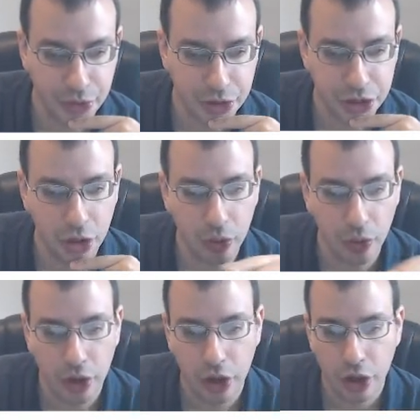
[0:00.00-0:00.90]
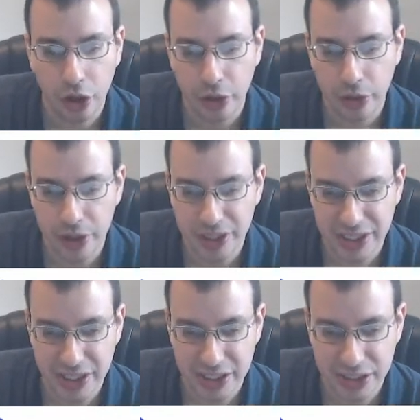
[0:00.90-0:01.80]
So this
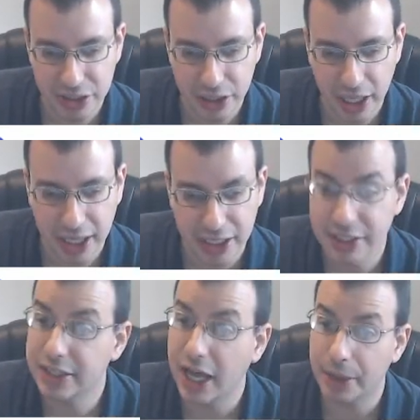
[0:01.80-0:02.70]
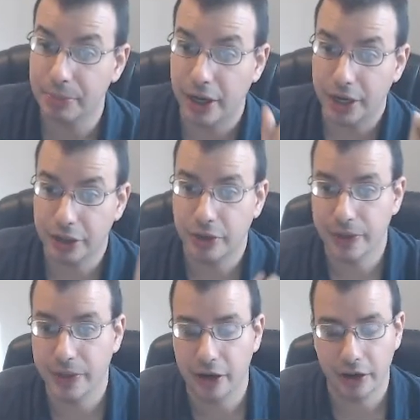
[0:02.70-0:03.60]
is a dot product
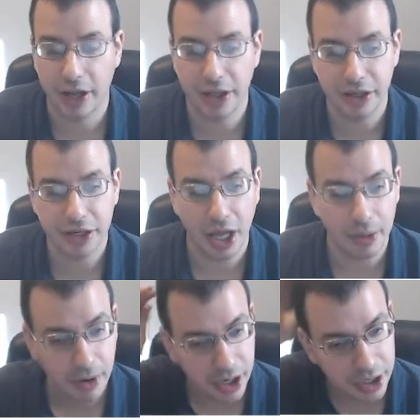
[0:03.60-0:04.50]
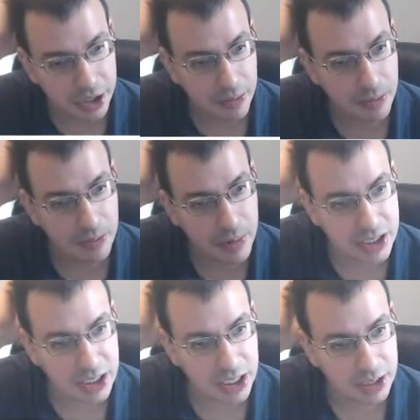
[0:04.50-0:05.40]
right there. And the dot product
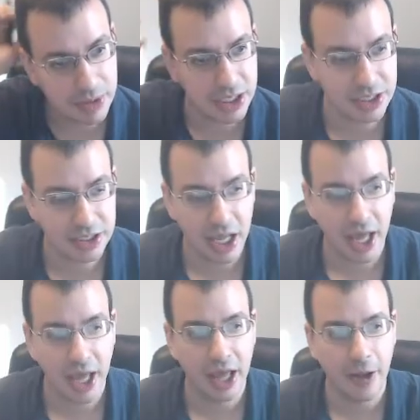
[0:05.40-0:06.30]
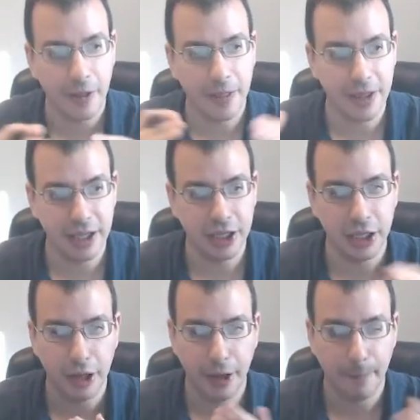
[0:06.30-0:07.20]
basically means
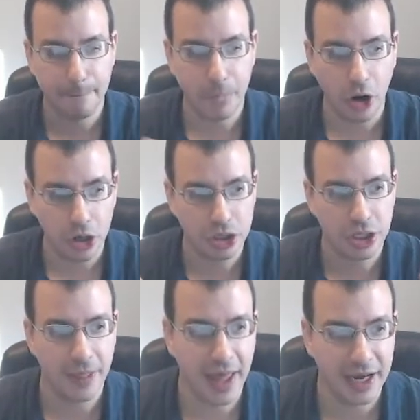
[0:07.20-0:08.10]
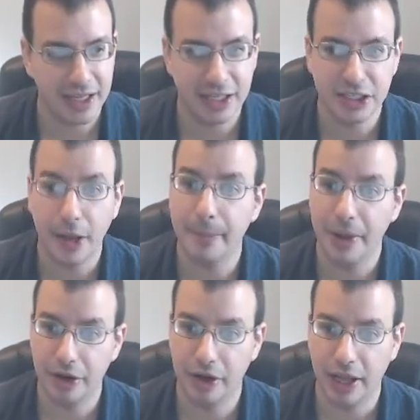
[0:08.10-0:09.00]
the part that is
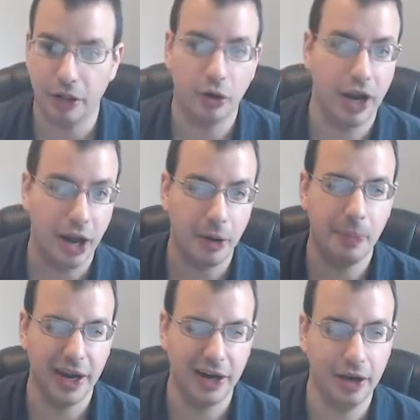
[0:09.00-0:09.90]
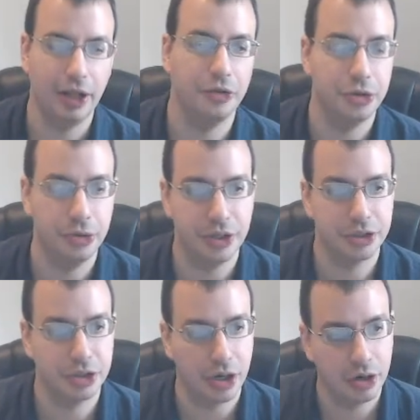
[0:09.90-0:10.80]
parallel or how parallel two
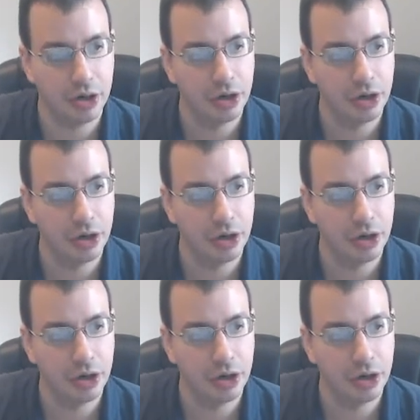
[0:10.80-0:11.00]
things are.